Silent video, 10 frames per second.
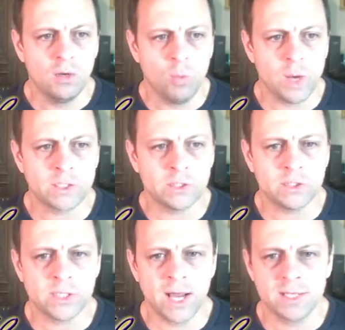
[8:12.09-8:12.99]
Western
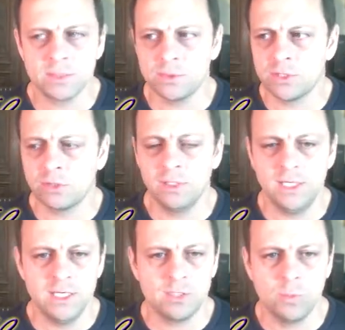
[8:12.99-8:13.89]
side, so it's a good
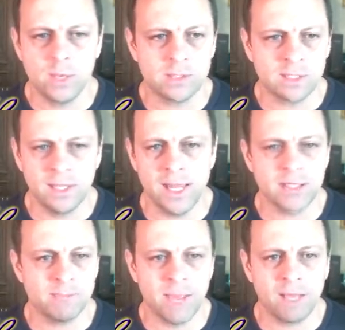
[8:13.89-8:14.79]
East-West
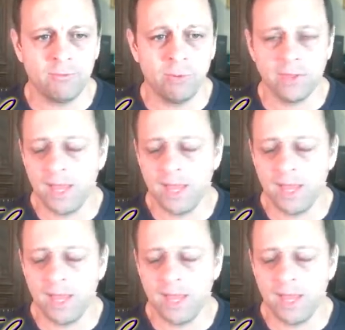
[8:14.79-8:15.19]
clash back and forth.